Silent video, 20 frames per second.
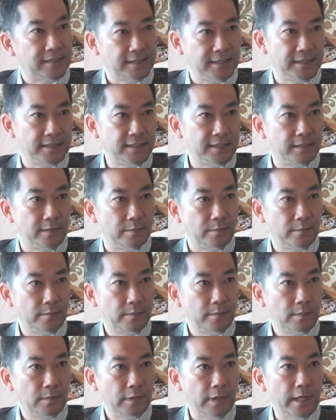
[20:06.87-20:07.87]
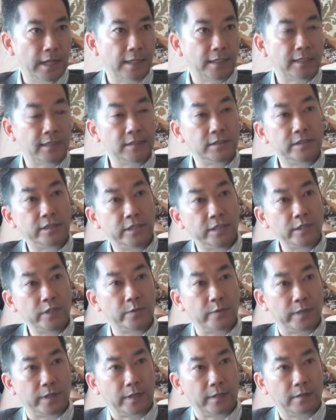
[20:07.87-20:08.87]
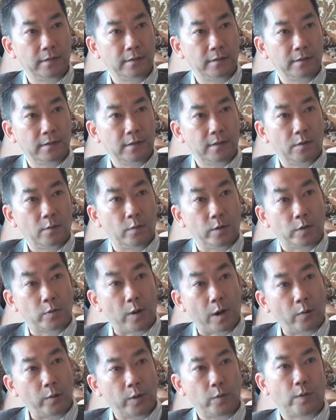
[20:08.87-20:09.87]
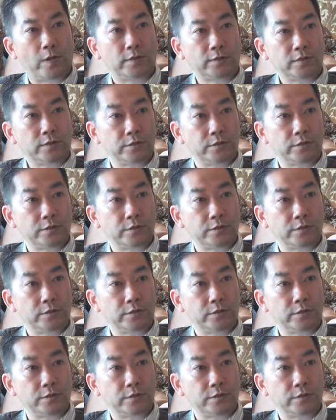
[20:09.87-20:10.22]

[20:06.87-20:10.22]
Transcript: system and continuing with what we want